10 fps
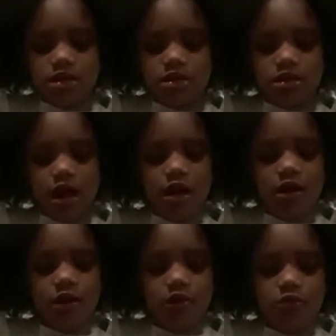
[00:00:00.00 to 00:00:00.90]

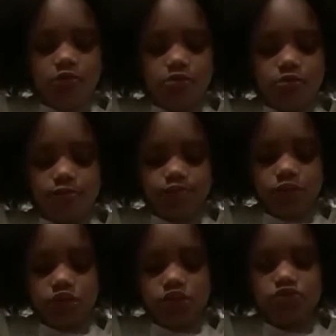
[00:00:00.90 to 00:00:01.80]
No,
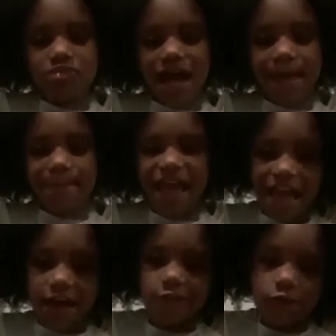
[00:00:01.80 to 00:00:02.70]
you not
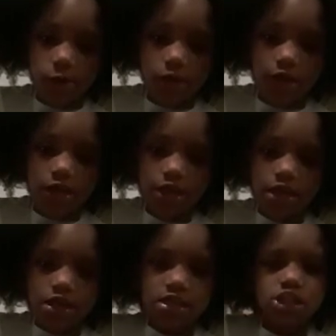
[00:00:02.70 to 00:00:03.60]
paying for it.
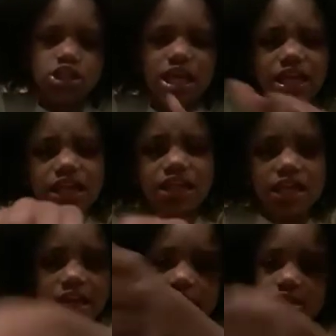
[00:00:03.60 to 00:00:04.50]
Just
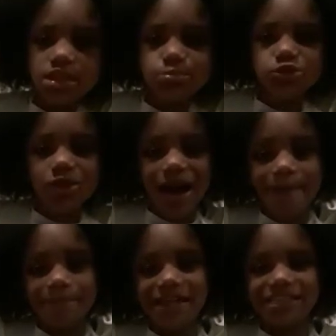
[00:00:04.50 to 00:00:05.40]
click the
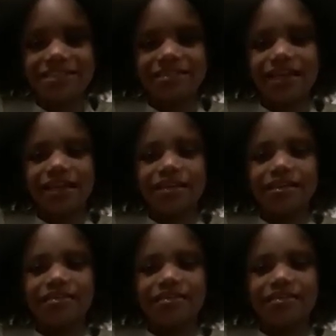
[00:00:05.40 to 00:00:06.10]
subscribe button and